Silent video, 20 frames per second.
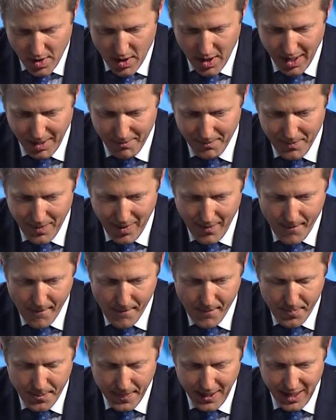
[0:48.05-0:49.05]
I
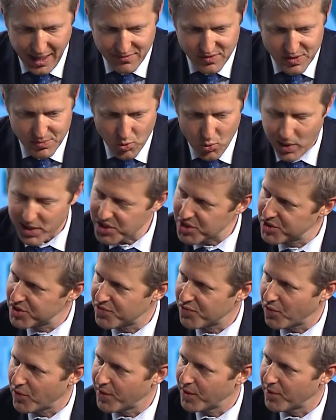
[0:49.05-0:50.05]
have some questions
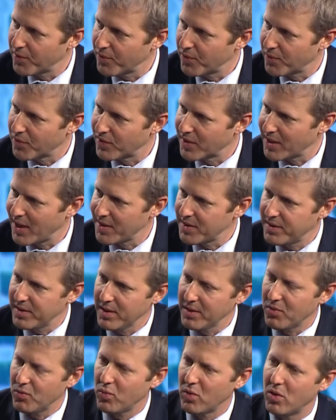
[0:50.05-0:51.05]
for you that I
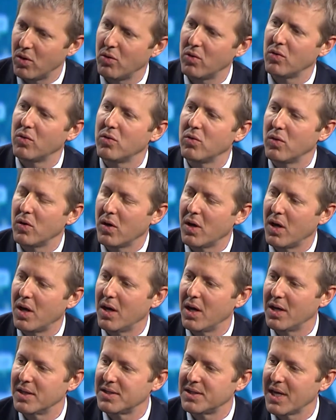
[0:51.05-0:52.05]
think will
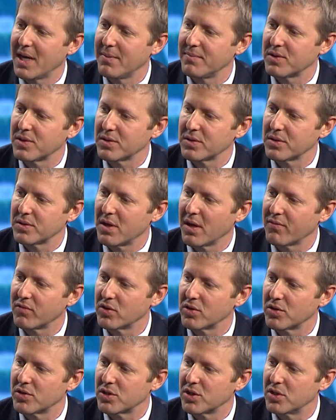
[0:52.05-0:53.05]
attempt,
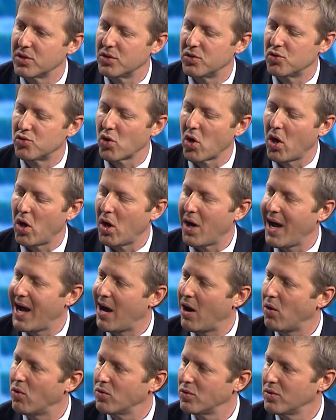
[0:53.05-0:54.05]
Governor, to draw
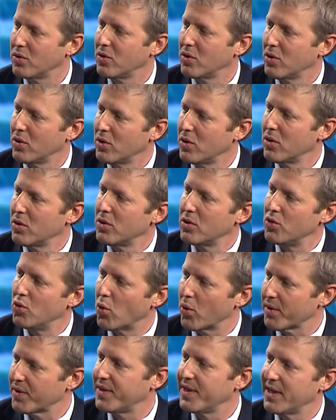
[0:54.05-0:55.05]
out
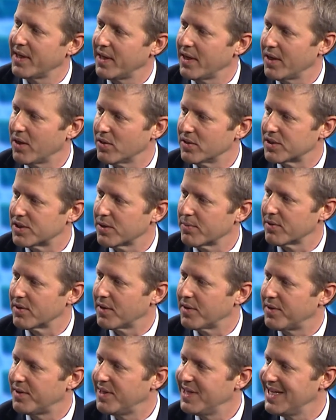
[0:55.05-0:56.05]
your thinking on some of the
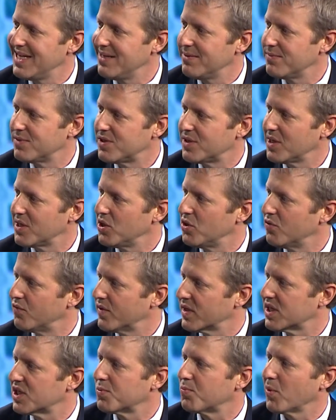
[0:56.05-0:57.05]
themes that you've
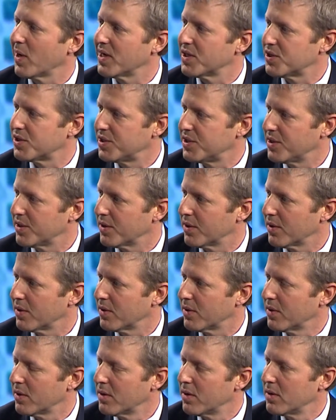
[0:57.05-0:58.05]
expressed here,
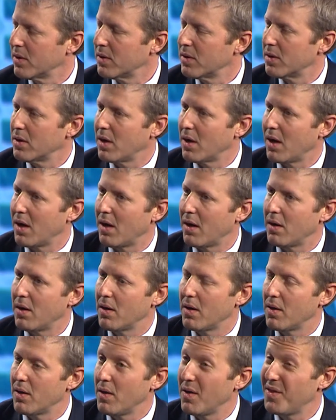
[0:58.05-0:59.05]

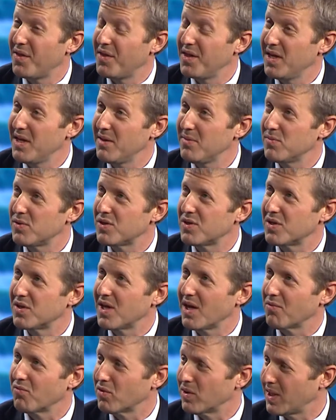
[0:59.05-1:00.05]
themes
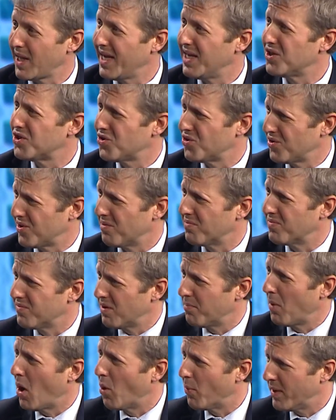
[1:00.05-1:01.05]
that relate to the
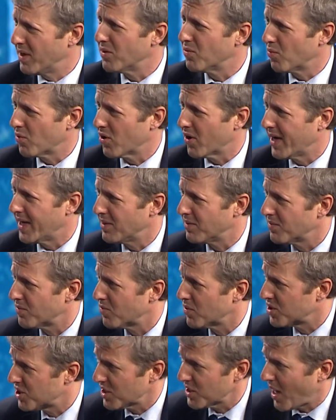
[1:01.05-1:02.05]
moment we're in,
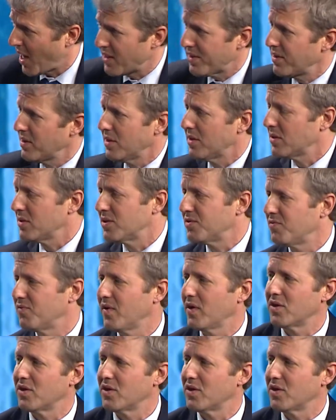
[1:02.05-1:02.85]
which is, I think is fair